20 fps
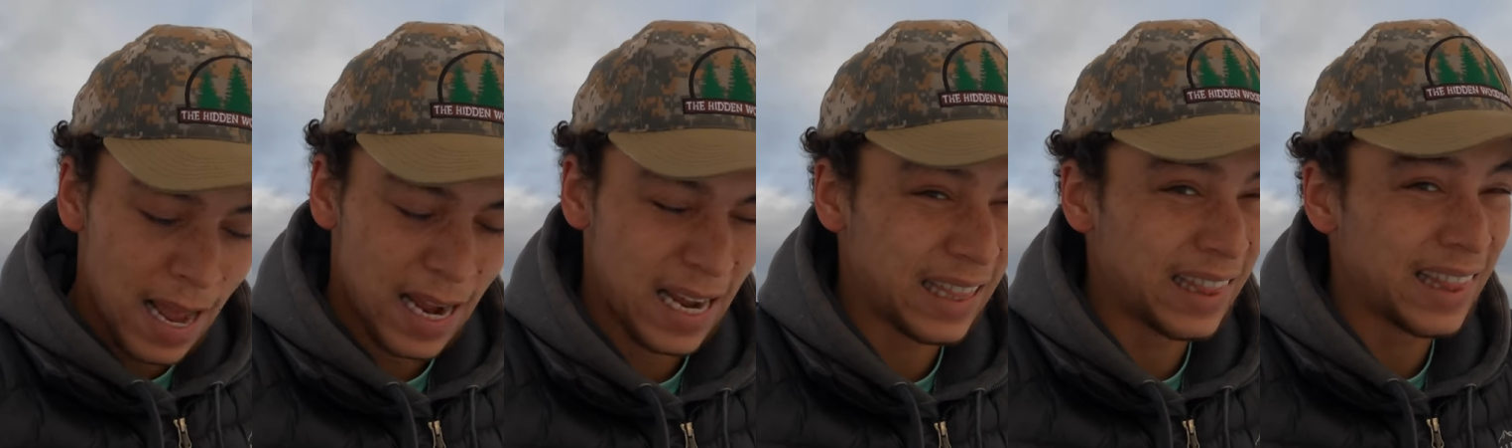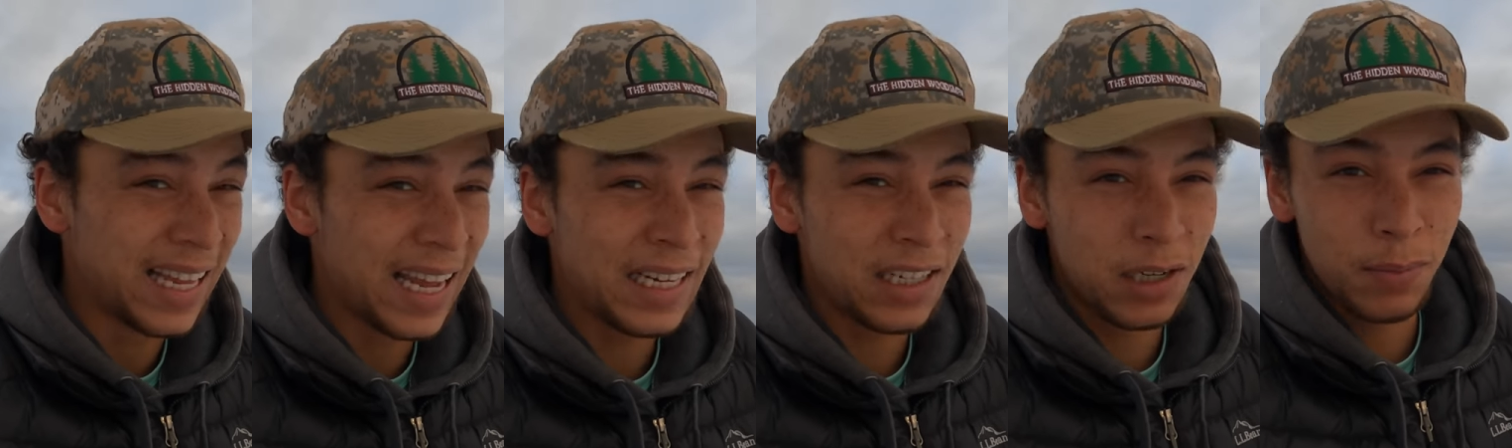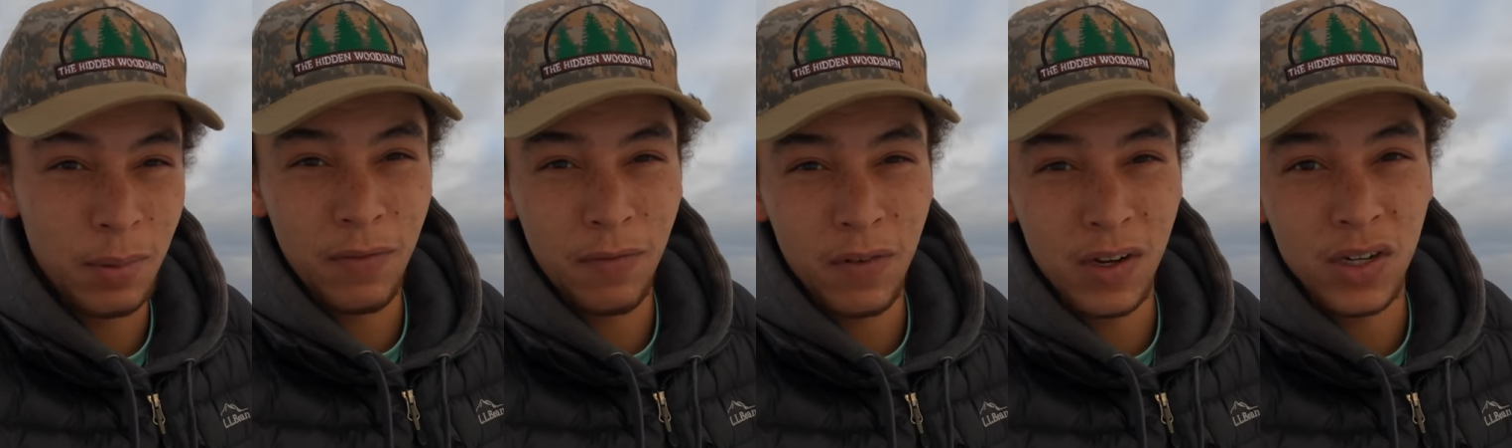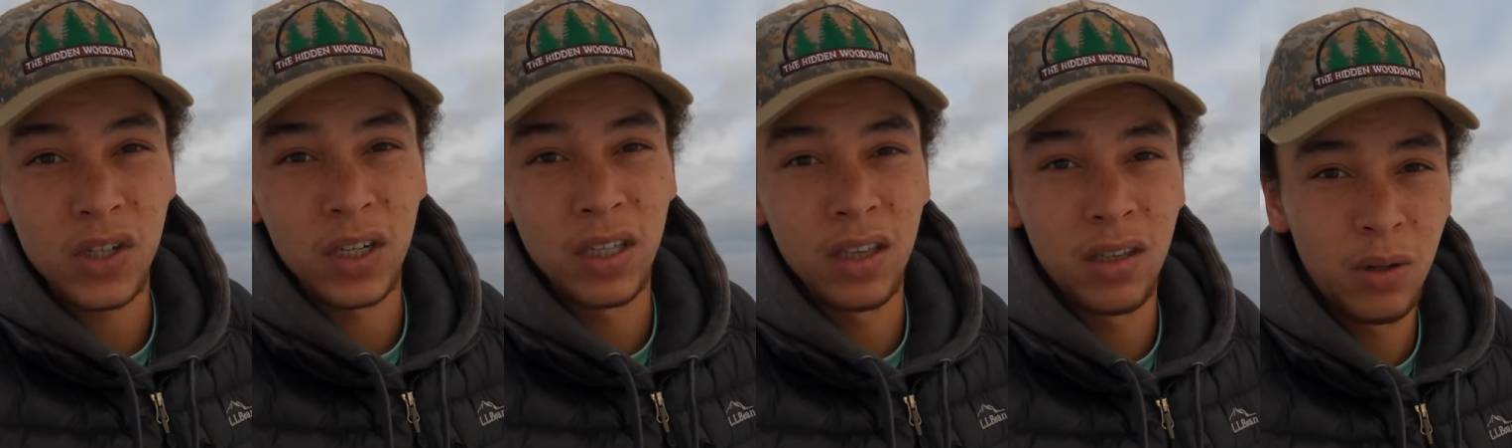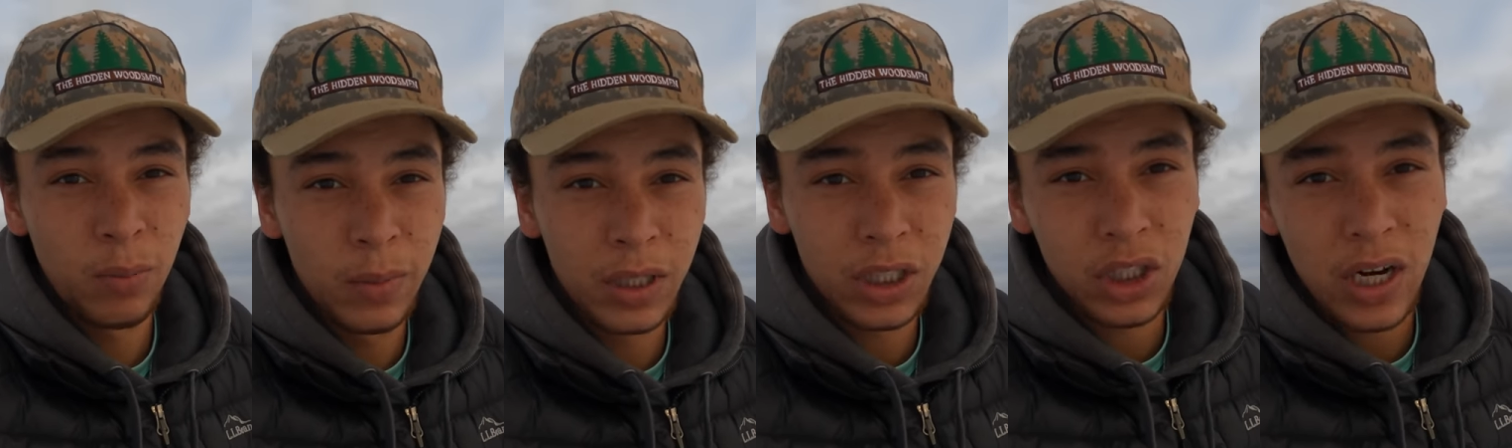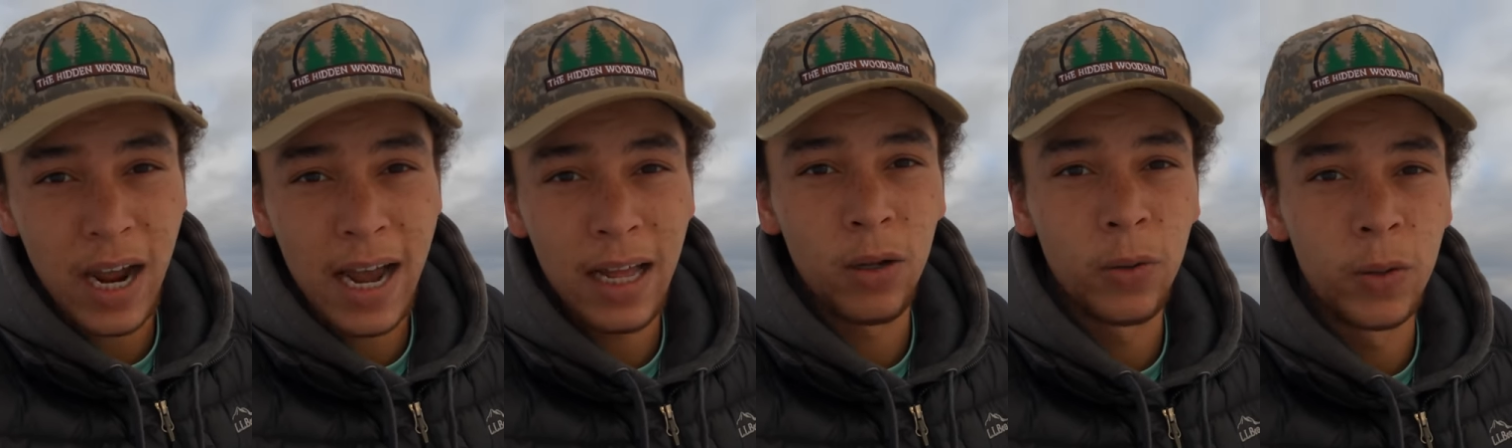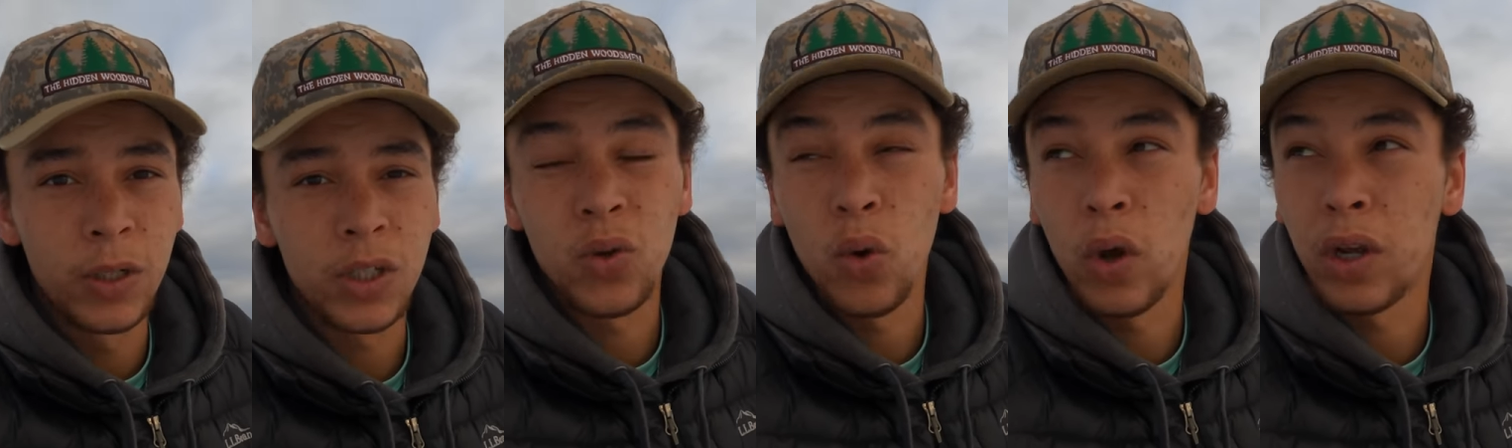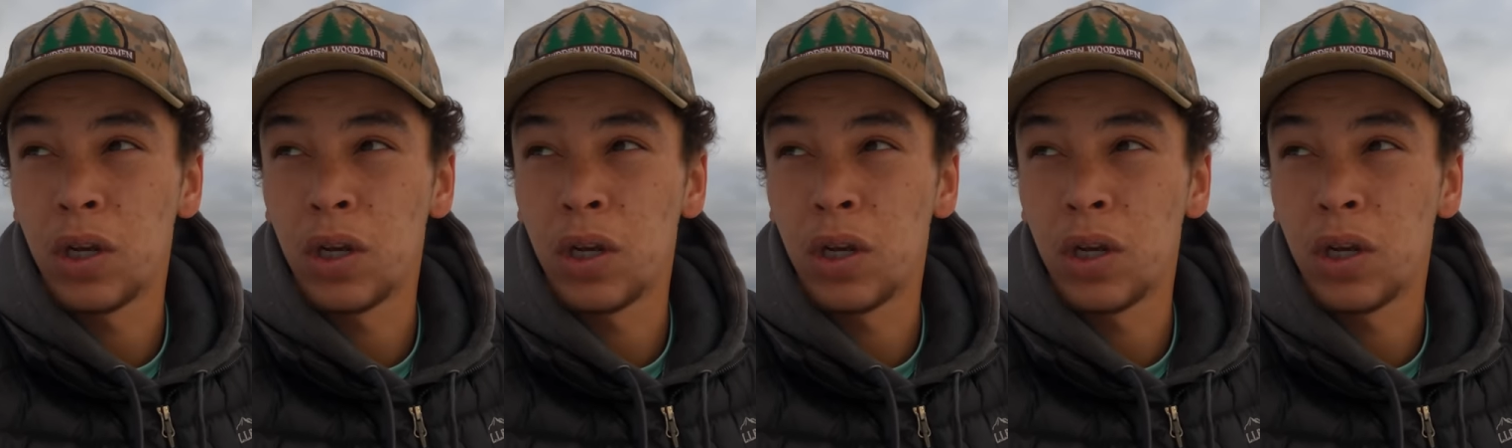I'd like to be fishing a little bit shallower so